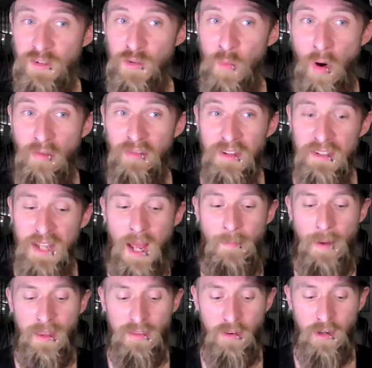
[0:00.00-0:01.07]
too over the top.
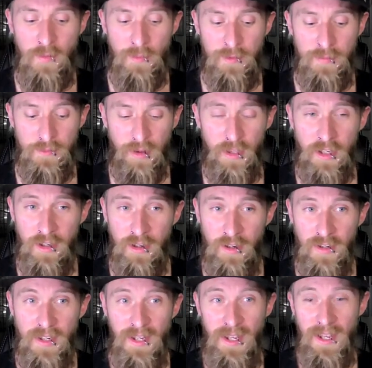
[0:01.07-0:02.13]
I thought it was really
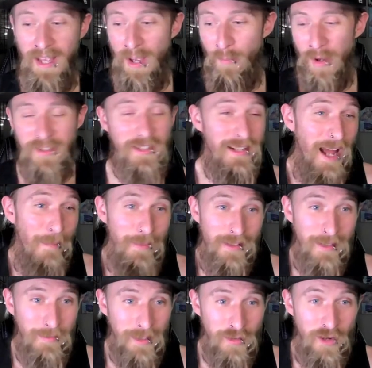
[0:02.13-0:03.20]
good. And watch it not be
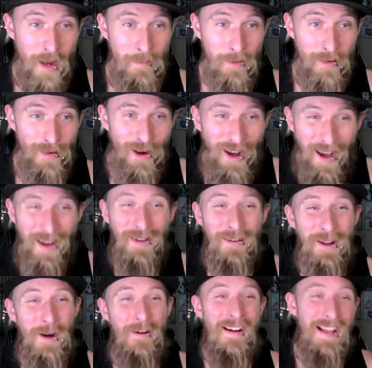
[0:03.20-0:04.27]
something tropical. I don't
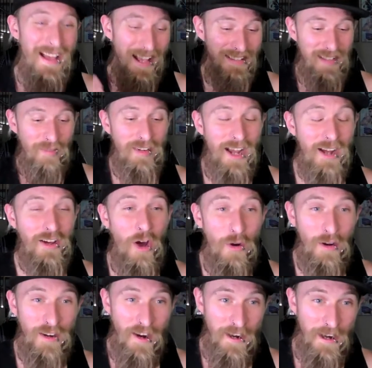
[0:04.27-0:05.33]
know. It's definitely got
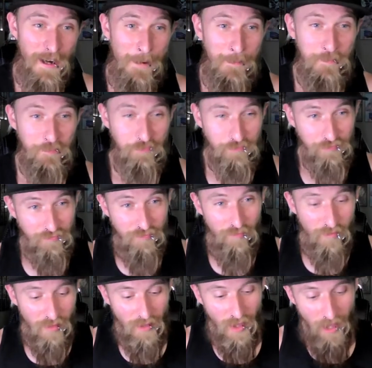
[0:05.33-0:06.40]
coconut in it.
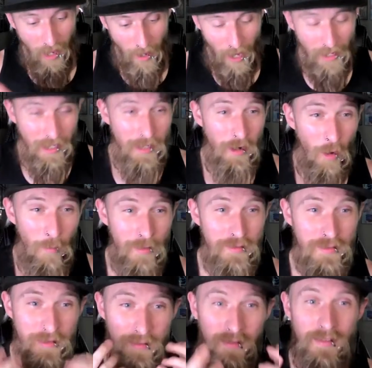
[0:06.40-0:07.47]
I can
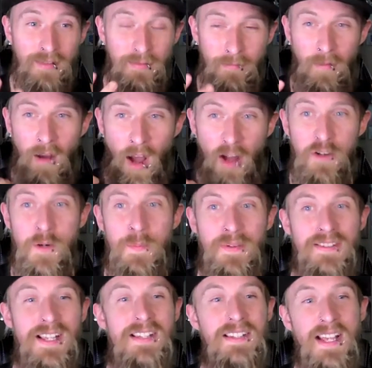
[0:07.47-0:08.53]
almost
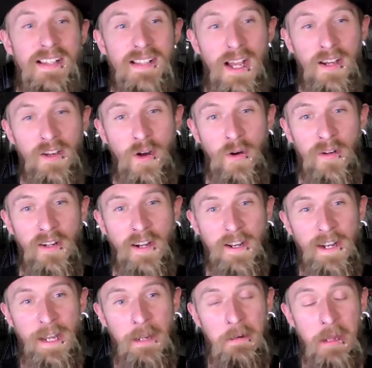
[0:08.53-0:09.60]
100% say it's got coconut
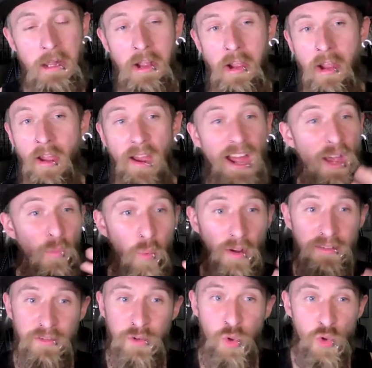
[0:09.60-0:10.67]
in it. It
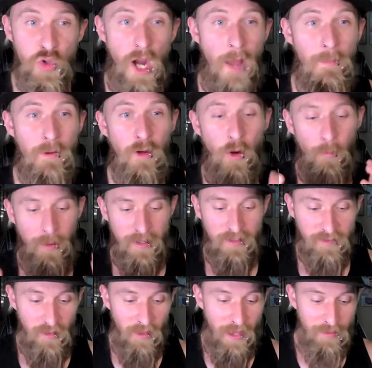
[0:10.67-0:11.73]
wasn't too tropical, but it
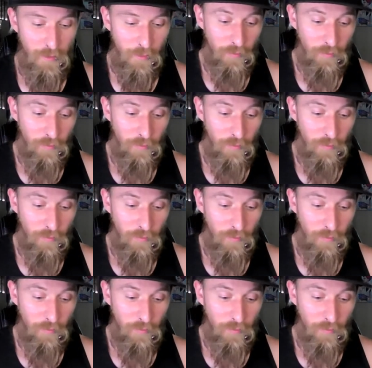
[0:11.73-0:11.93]
still had those